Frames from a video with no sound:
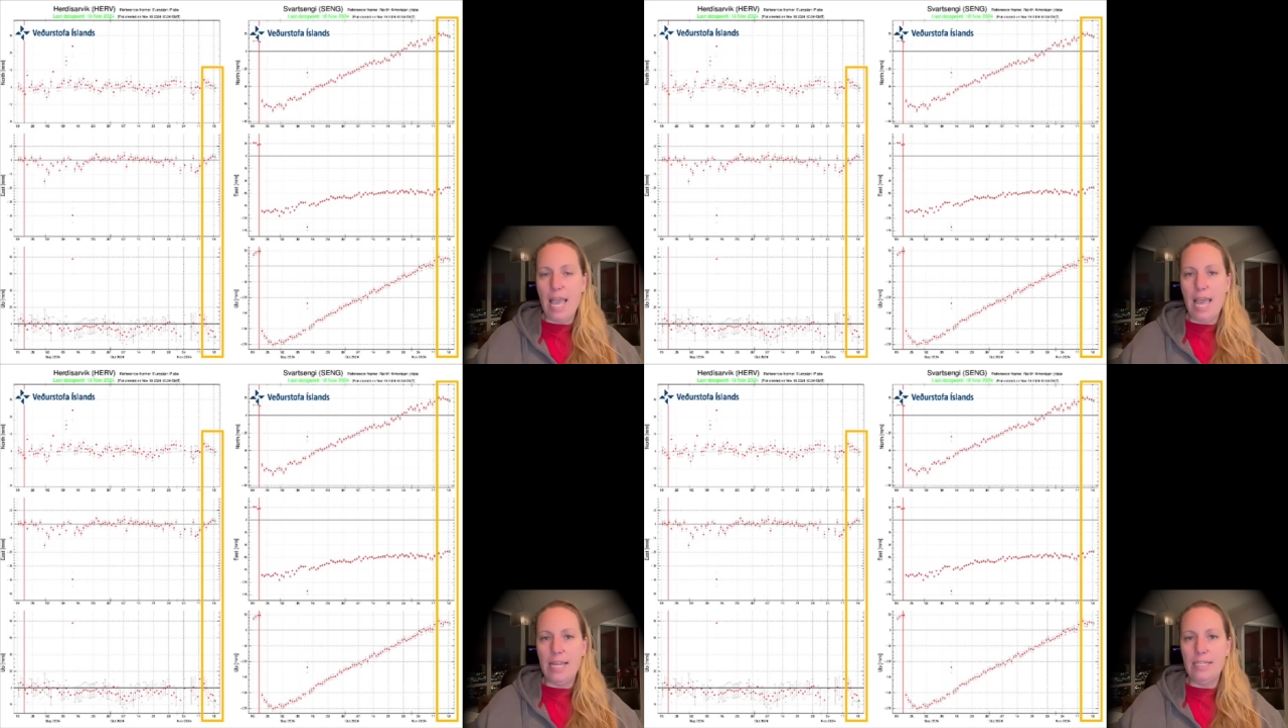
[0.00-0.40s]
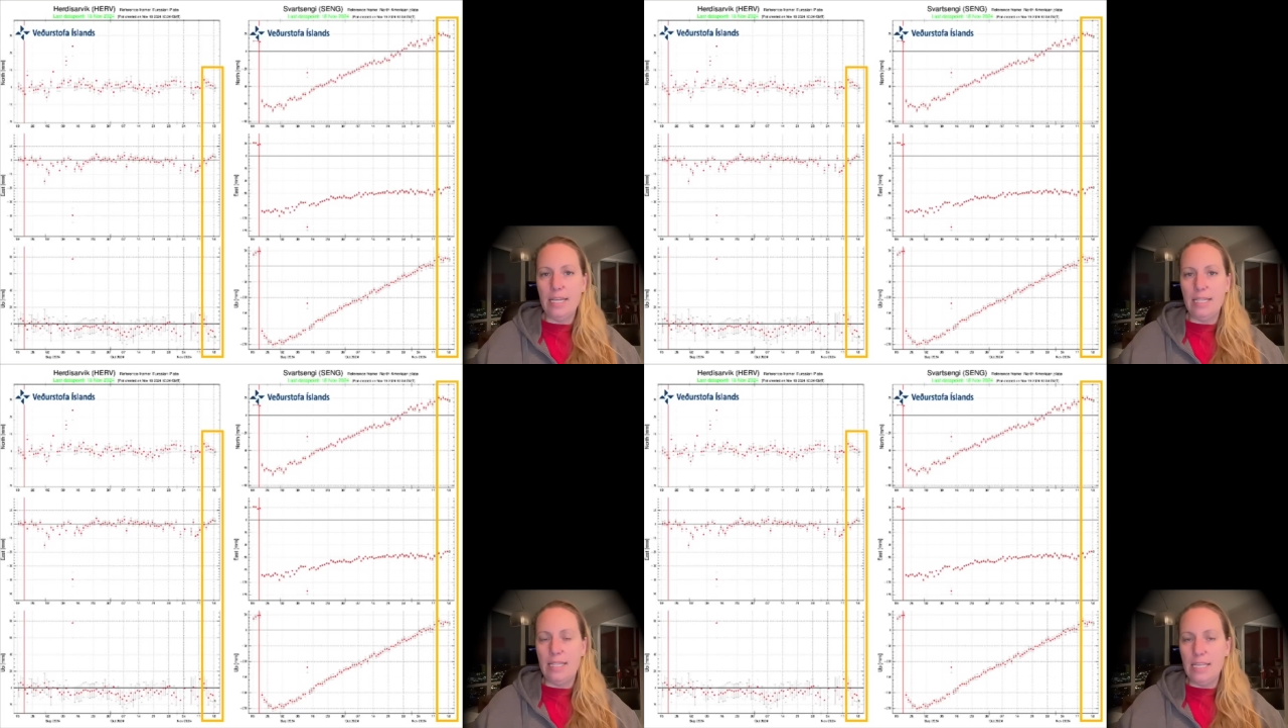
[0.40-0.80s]
and
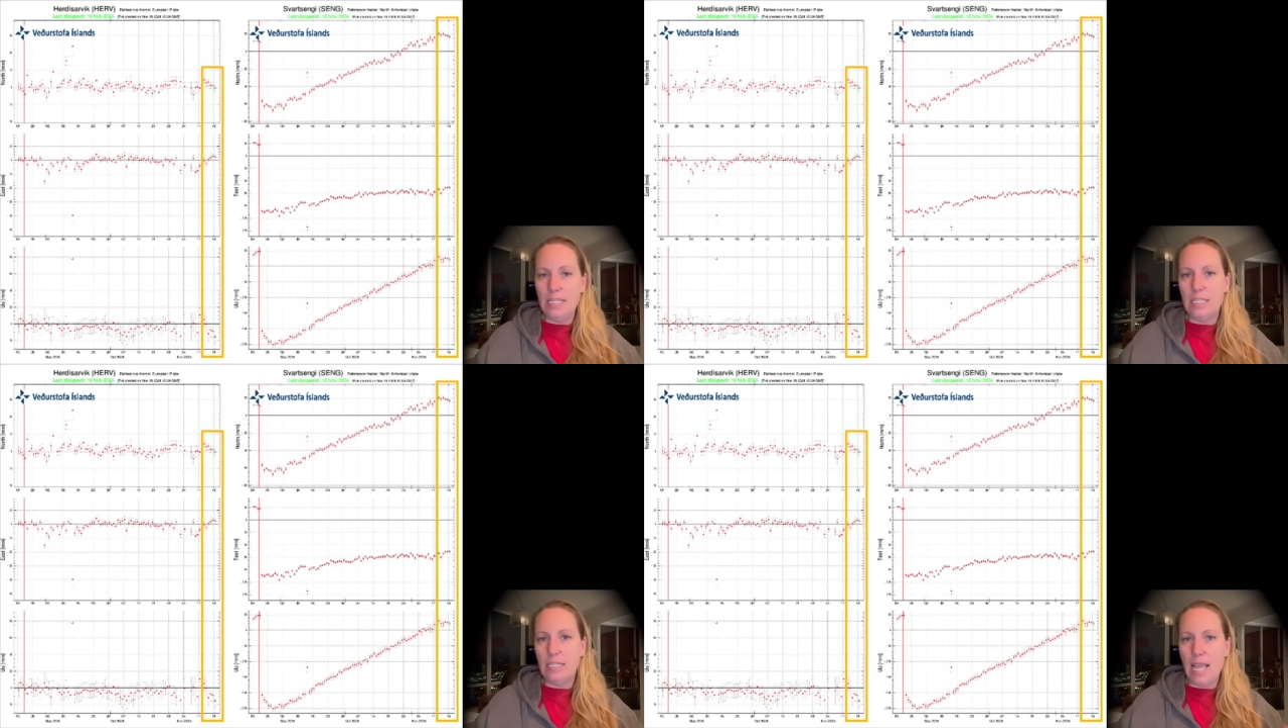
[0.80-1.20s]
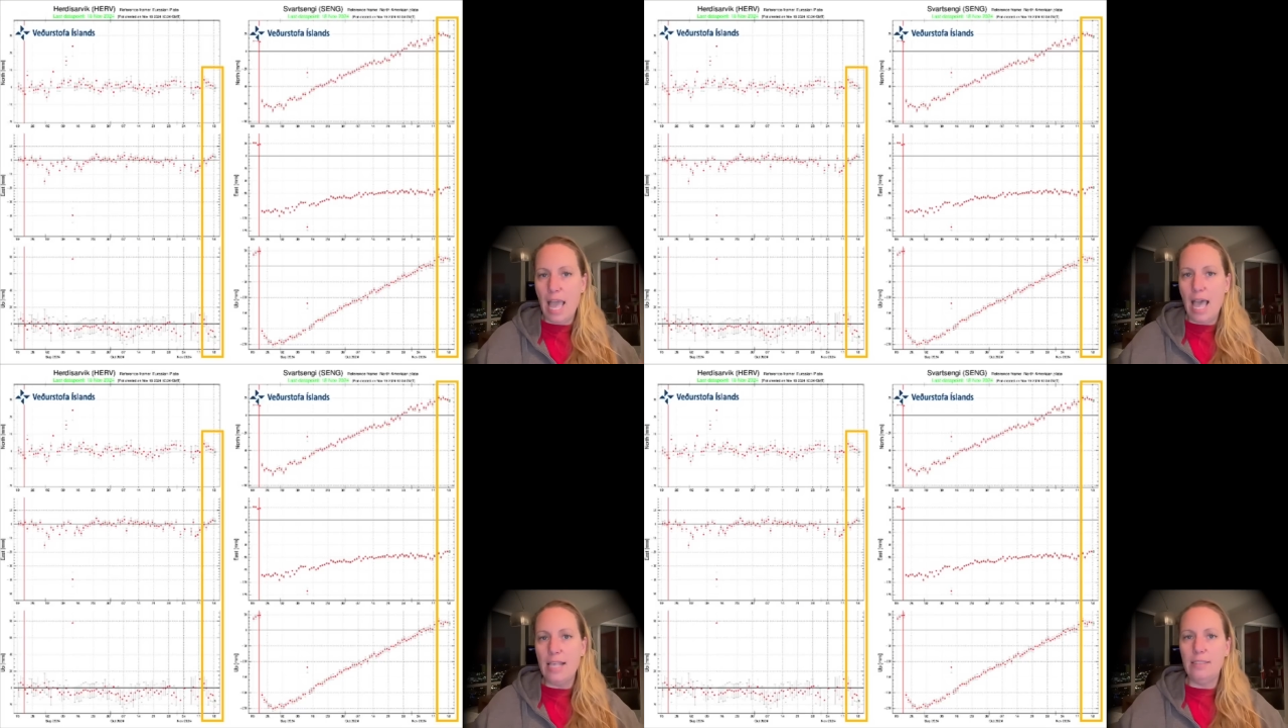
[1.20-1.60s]
this
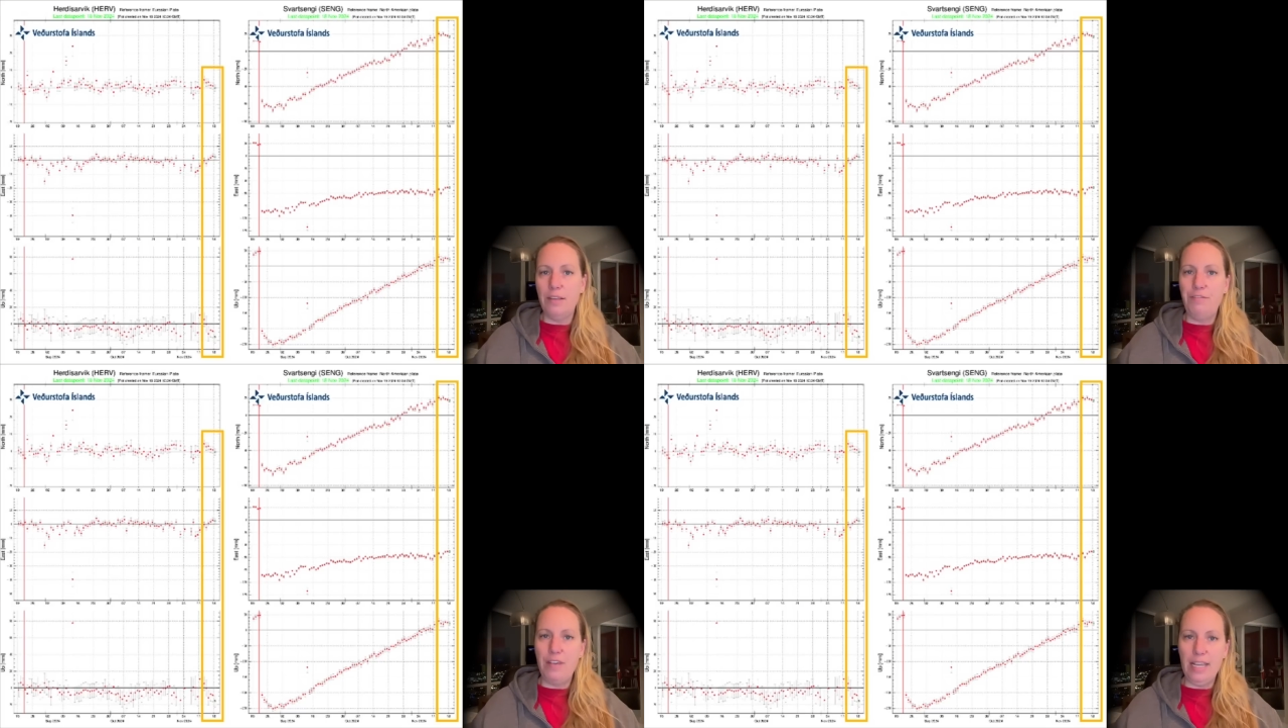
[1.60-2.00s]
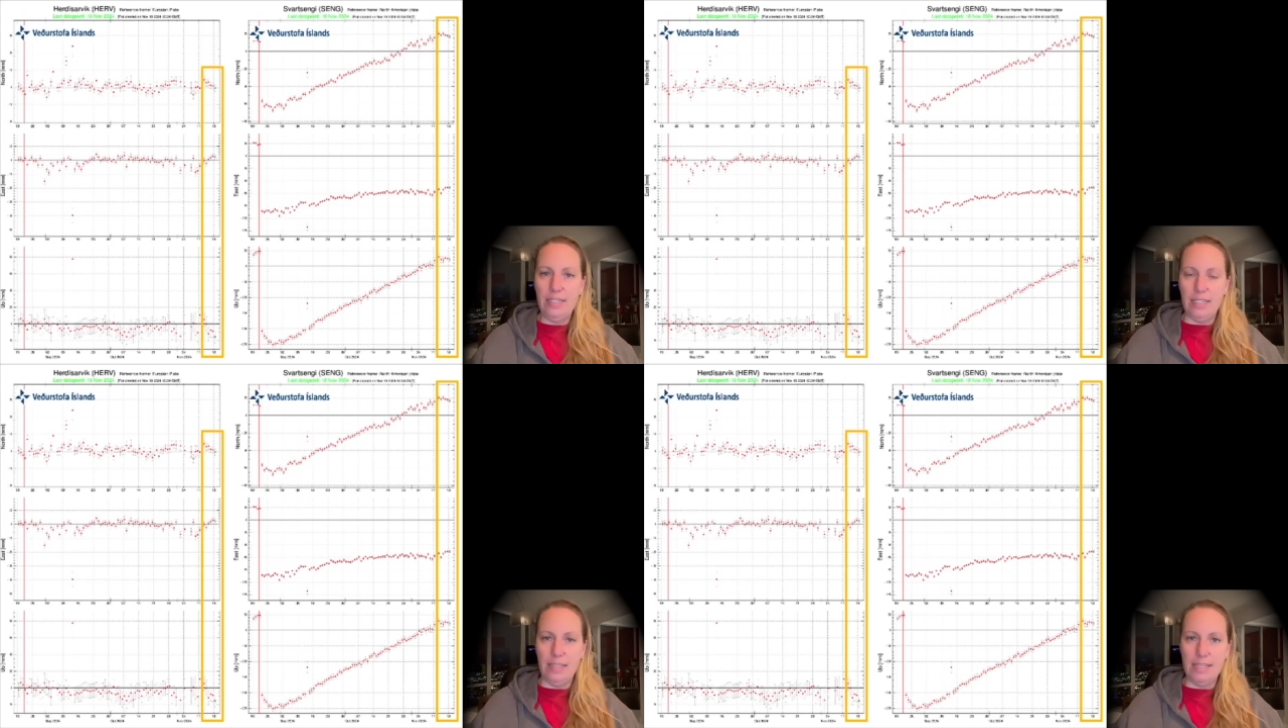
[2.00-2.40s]
has affected